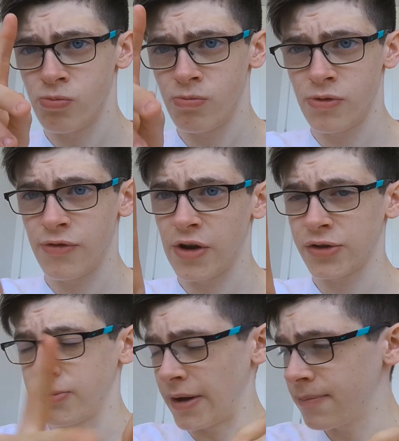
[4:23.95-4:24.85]
the
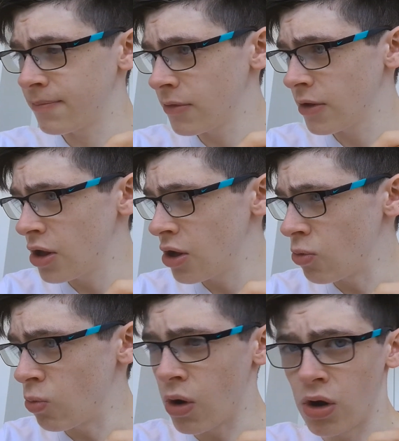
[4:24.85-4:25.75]
first one,
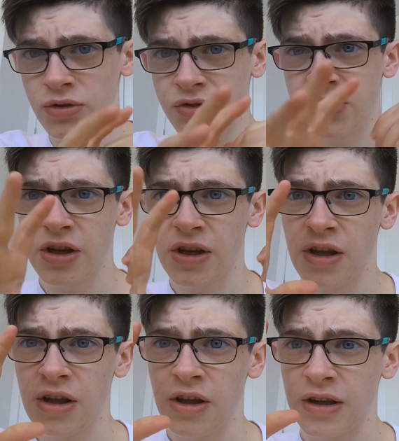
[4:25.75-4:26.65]
was
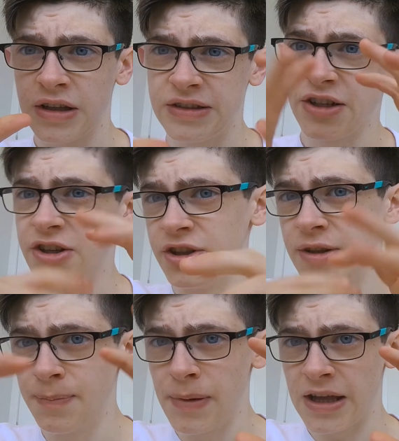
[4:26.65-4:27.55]
considered the
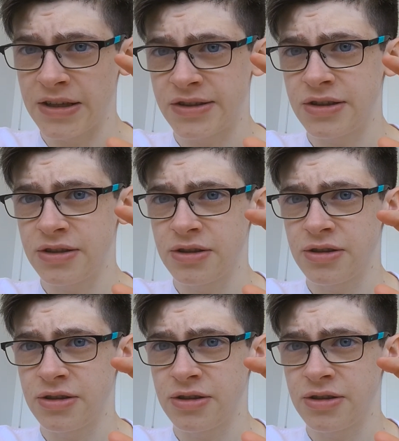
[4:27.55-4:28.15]
best,